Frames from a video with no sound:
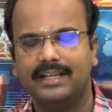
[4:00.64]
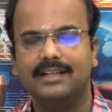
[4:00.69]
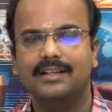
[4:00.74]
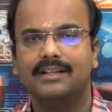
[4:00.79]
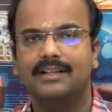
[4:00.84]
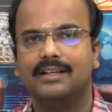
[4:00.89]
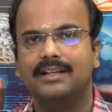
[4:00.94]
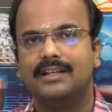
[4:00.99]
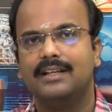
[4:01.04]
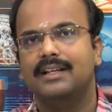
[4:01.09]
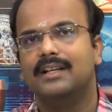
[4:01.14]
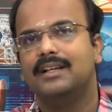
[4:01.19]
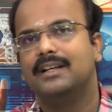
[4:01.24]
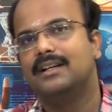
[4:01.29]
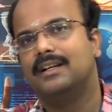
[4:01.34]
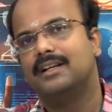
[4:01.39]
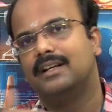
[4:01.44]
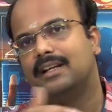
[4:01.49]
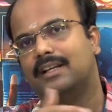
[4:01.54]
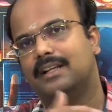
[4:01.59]
the
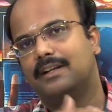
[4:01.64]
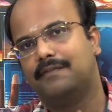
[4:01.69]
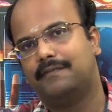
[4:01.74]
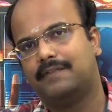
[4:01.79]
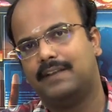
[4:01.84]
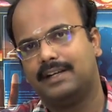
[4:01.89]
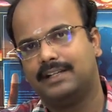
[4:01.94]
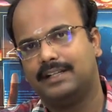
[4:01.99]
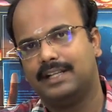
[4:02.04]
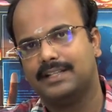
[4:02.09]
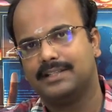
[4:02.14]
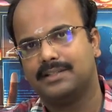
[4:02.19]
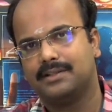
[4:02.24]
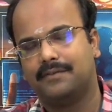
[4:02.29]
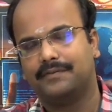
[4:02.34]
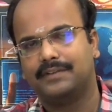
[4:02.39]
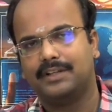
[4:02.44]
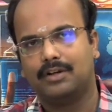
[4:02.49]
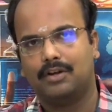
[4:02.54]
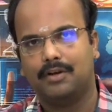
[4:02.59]
reflectance
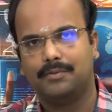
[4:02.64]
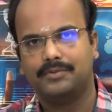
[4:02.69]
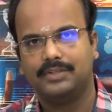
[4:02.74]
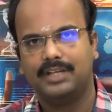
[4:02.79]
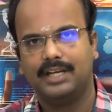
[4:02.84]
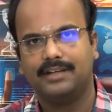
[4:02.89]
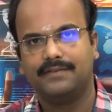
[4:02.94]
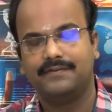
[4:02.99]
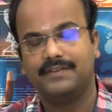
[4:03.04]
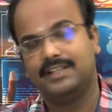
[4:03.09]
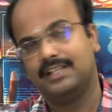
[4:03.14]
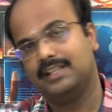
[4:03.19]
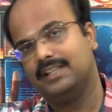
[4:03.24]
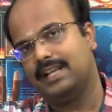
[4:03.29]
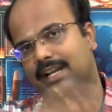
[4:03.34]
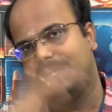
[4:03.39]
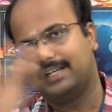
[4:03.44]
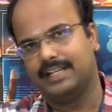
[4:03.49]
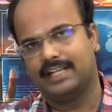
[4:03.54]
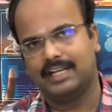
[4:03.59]
of an object within
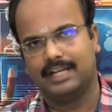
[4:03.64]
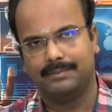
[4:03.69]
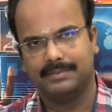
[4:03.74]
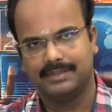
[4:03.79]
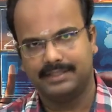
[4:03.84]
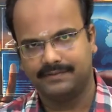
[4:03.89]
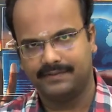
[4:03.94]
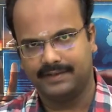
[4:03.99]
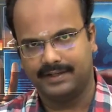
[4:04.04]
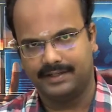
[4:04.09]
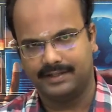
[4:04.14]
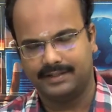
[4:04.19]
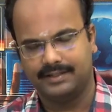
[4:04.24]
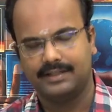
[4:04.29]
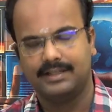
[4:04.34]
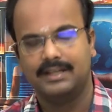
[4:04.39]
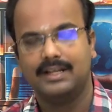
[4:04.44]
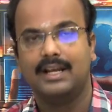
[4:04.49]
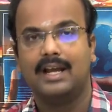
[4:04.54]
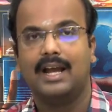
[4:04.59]
the entire hemisphere
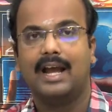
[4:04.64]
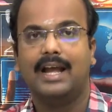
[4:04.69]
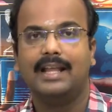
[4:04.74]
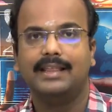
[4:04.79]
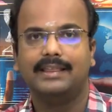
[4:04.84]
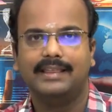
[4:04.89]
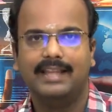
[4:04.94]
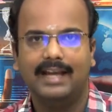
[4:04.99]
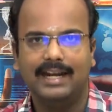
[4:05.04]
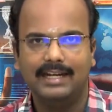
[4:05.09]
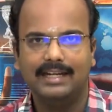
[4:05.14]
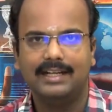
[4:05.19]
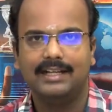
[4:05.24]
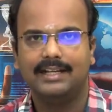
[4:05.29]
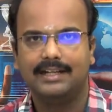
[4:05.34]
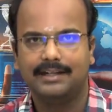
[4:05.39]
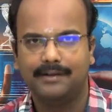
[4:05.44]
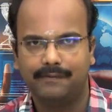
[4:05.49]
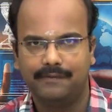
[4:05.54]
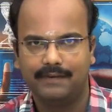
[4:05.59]
and
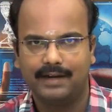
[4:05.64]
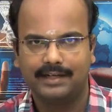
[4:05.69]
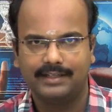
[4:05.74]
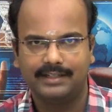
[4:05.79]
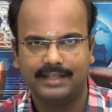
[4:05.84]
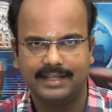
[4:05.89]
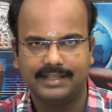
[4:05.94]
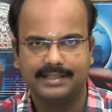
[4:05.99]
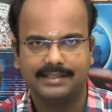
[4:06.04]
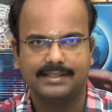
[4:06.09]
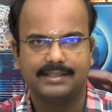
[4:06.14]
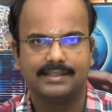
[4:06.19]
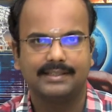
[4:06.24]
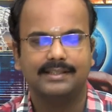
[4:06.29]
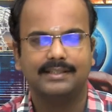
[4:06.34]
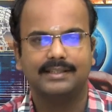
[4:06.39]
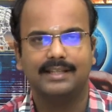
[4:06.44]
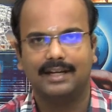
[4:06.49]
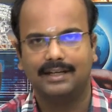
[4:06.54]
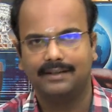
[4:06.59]
that reflectance
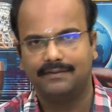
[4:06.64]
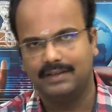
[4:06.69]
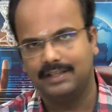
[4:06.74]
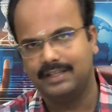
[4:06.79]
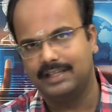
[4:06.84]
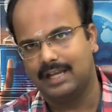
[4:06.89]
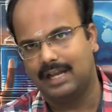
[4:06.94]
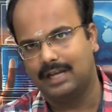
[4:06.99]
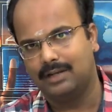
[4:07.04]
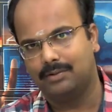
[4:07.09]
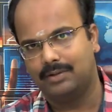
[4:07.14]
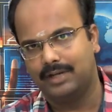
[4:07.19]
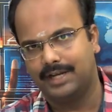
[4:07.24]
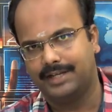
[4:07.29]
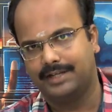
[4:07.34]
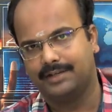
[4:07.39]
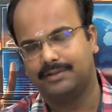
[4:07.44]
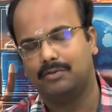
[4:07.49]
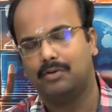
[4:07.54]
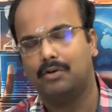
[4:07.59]
that we
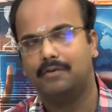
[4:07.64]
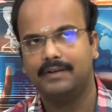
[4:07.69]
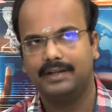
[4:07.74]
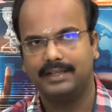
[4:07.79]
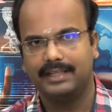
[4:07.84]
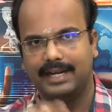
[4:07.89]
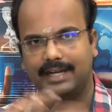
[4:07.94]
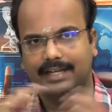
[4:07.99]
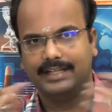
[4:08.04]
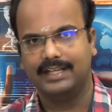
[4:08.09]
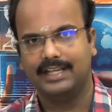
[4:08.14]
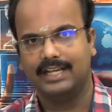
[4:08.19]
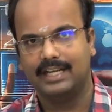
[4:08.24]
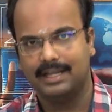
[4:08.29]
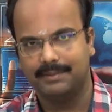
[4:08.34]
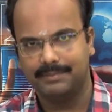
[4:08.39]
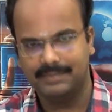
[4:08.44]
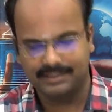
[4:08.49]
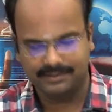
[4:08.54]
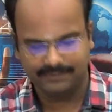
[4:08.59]
calculate over the entire
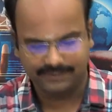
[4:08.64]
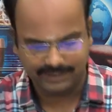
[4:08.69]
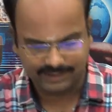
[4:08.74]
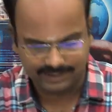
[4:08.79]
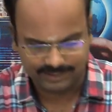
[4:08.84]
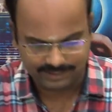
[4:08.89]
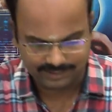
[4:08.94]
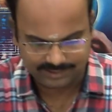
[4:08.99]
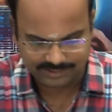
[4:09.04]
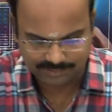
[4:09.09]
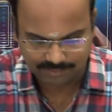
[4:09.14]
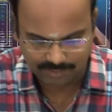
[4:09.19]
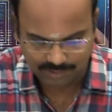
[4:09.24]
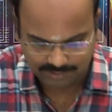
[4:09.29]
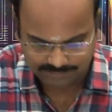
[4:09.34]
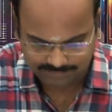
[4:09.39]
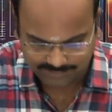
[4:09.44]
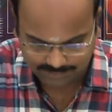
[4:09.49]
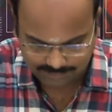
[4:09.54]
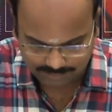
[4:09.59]
hemisphere is
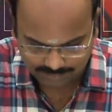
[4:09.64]
what we